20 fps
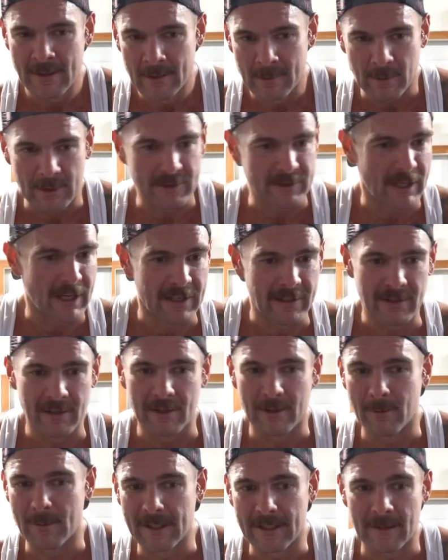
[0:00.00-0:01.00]
which I
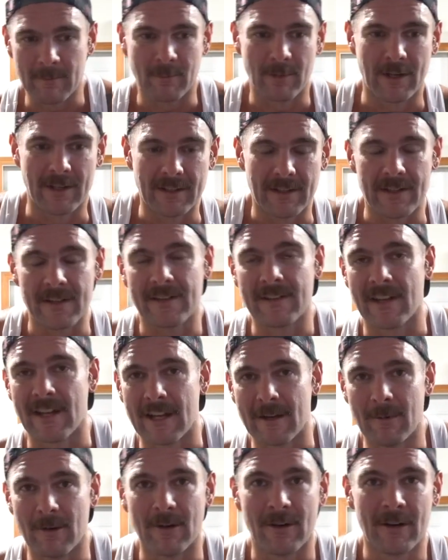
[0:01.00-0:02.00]
know we can bring to the
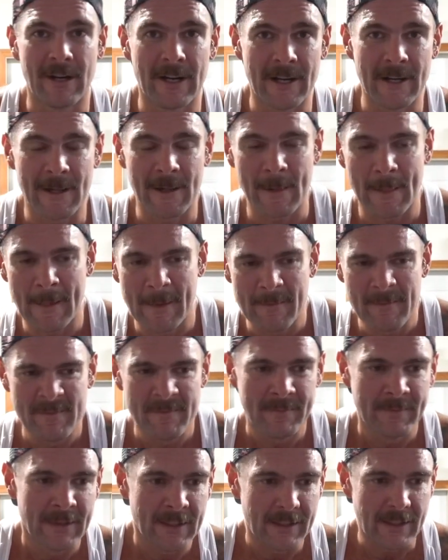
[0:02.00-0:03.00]
table
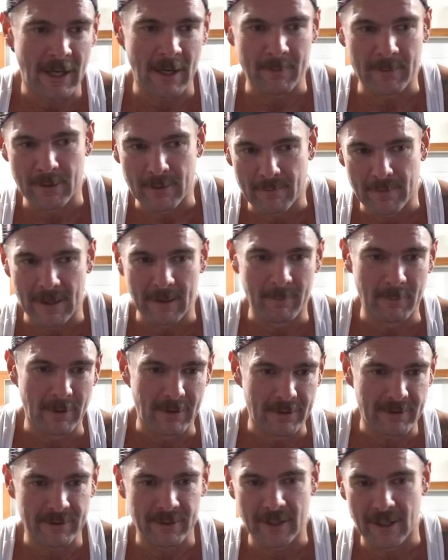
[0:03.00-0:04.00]
come
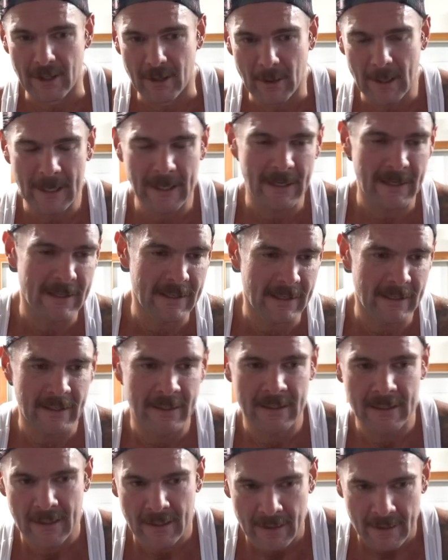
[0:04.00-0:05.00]
November. So.
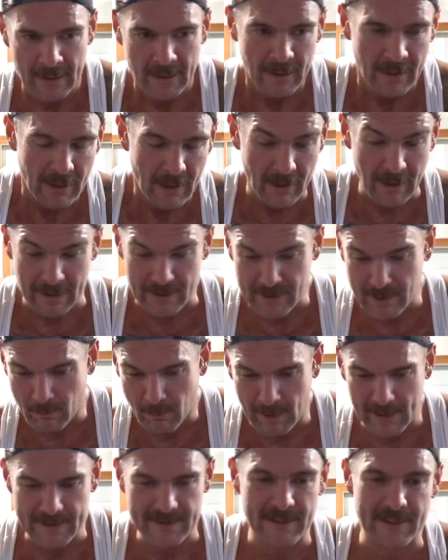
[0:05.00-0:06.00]
All right, so
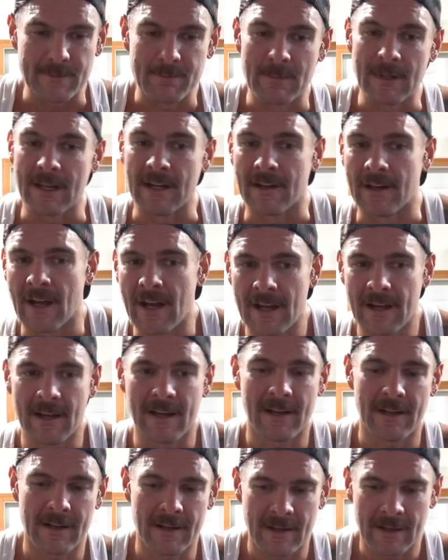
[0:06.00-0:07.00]
what does this mean?
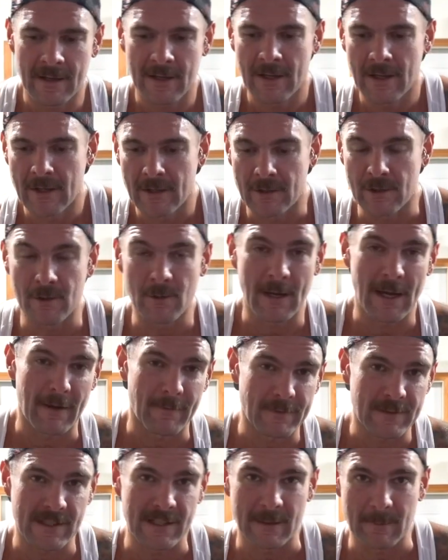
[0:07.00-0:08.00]
New
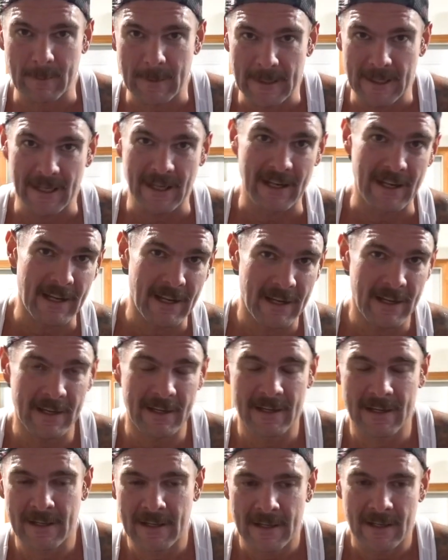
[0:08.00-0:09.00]
FTP
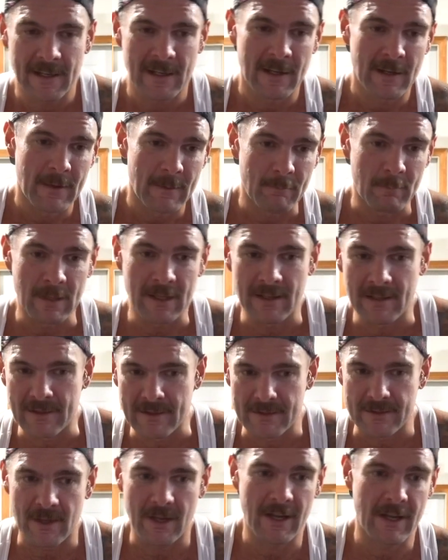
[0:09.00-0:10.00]

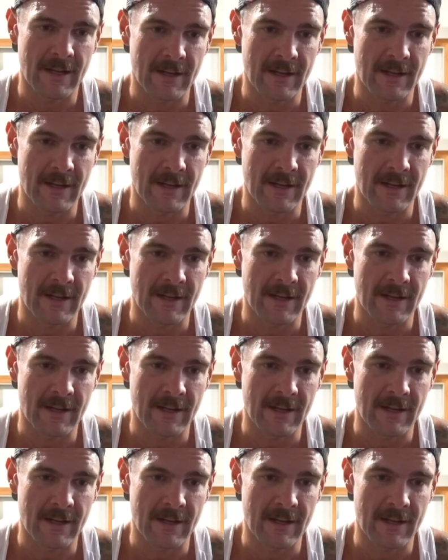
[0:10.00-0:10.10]
means